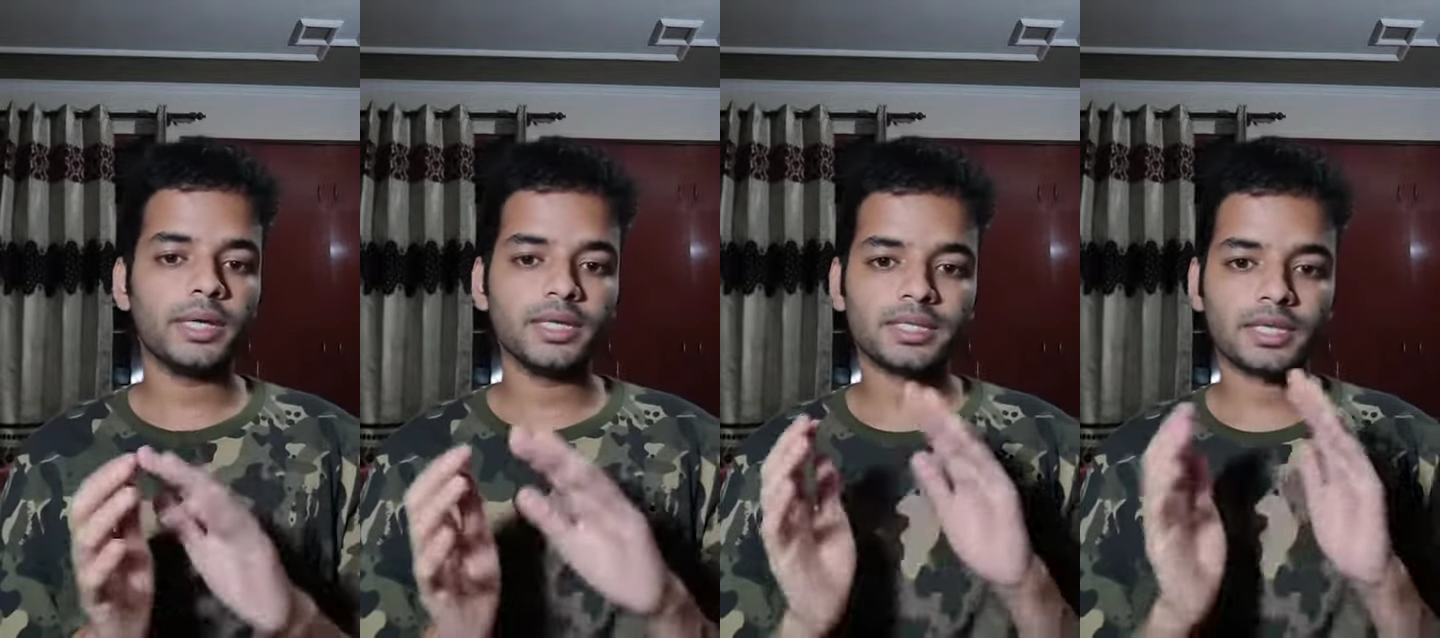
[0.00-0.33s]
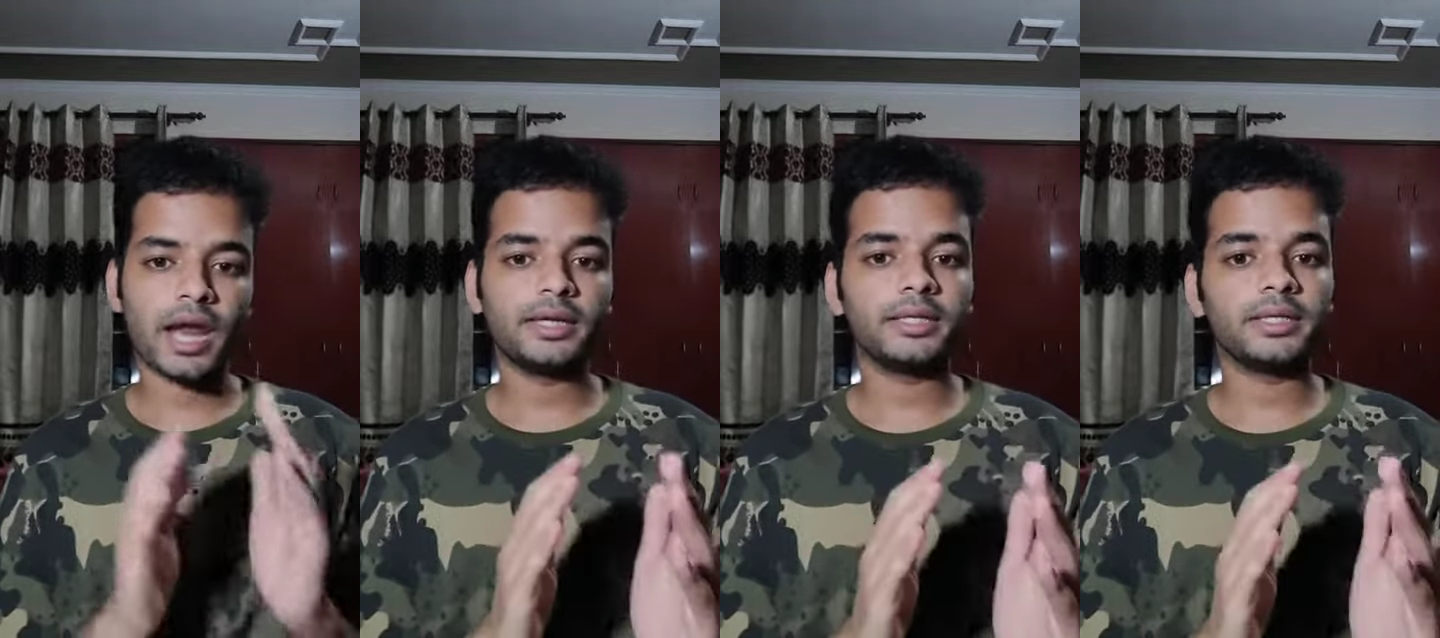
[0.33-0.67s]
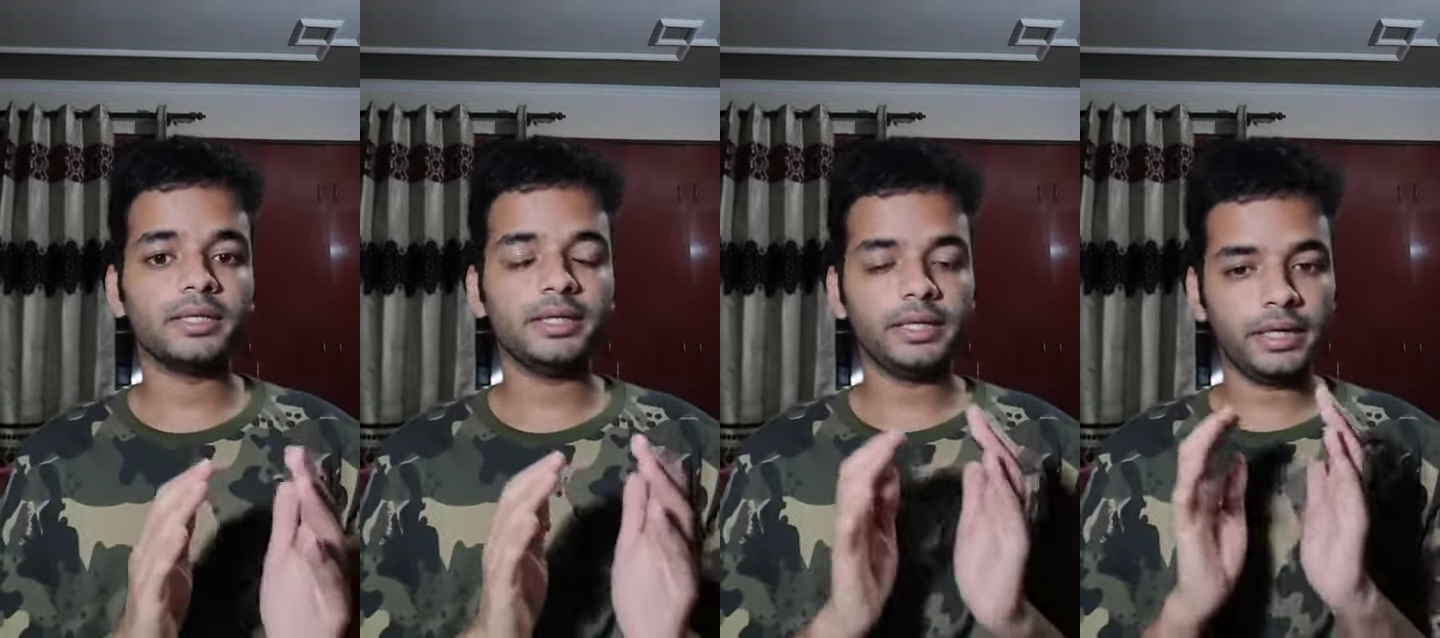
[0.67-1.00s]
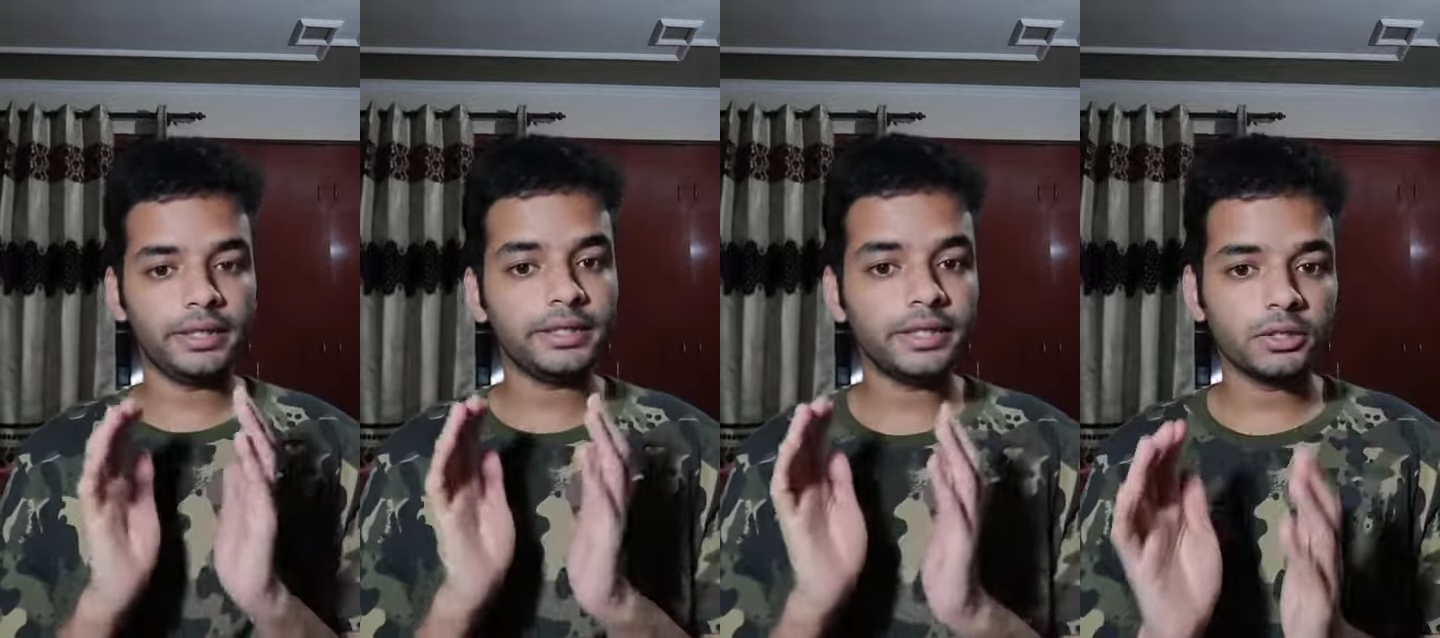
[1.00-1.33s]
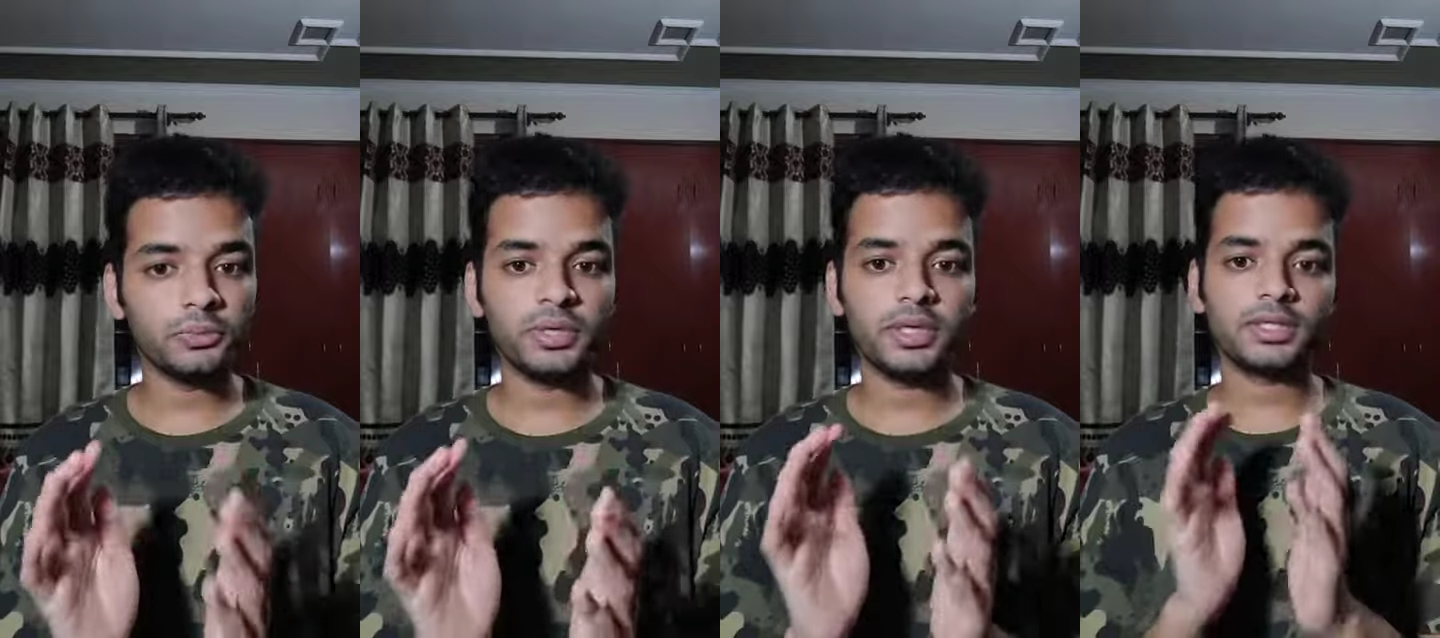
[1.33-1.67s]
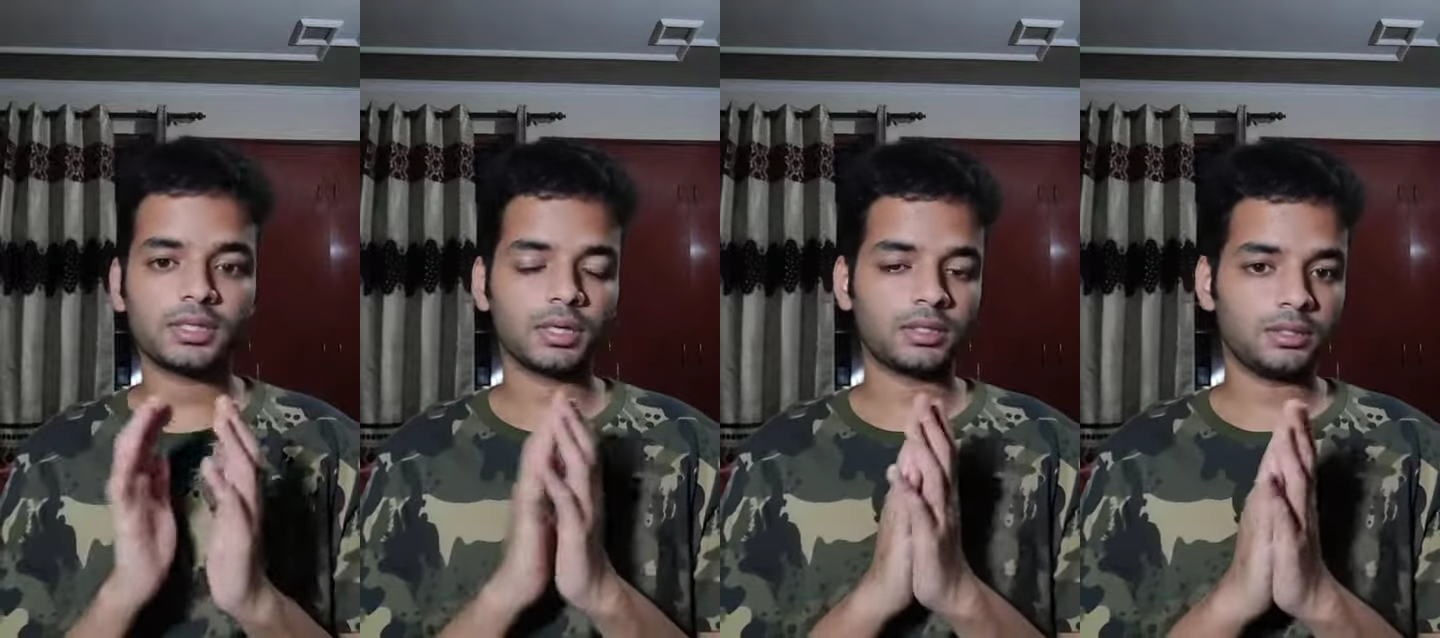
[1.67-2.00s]
as statically indeterminate
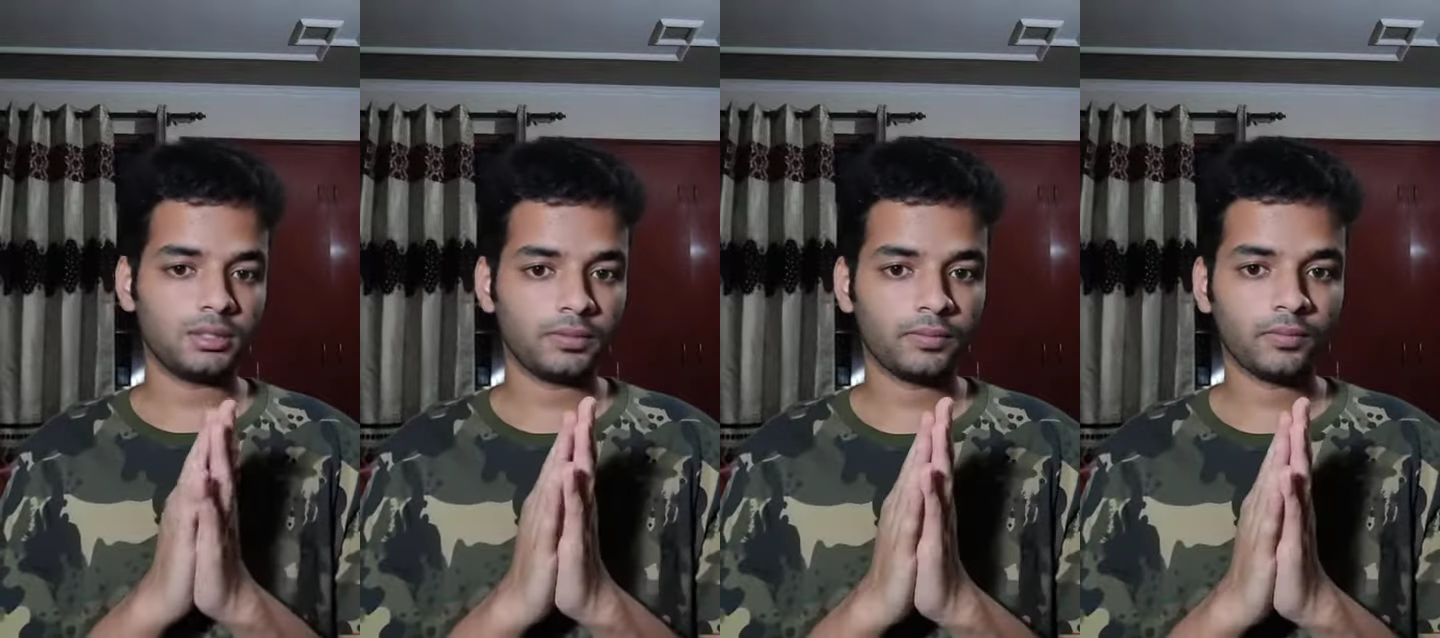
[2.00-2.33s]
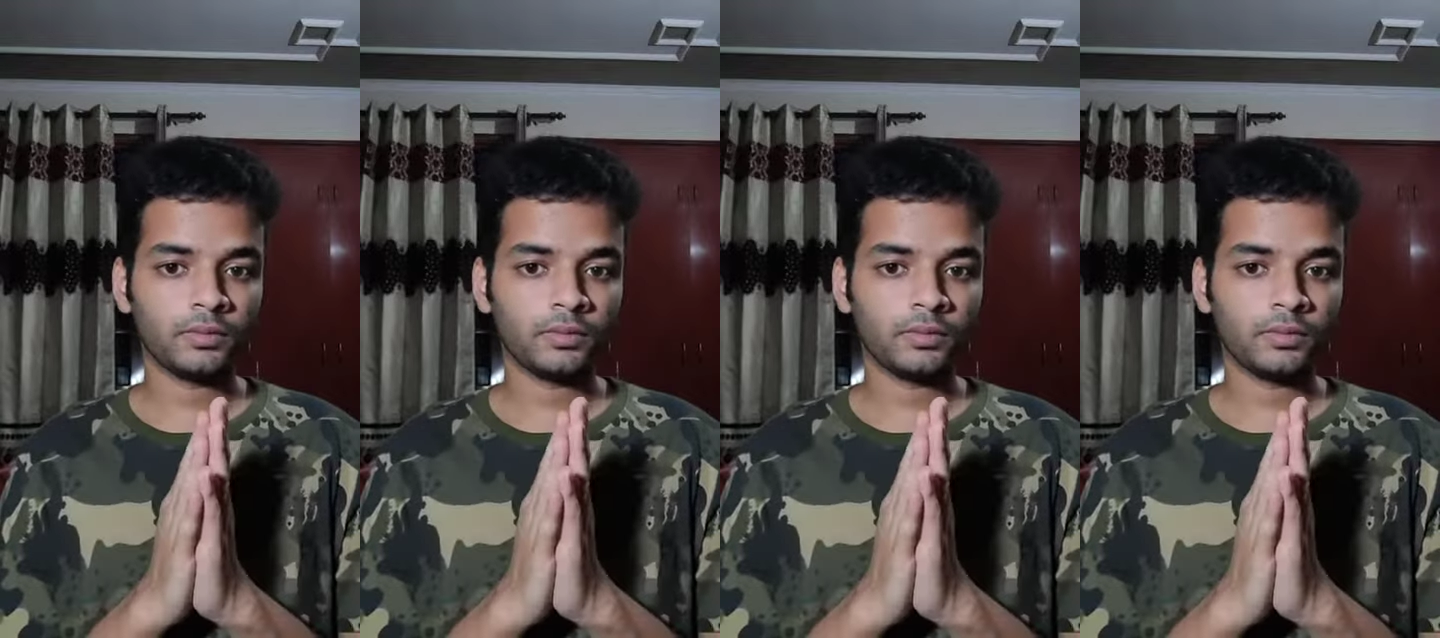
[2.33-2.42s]
structure.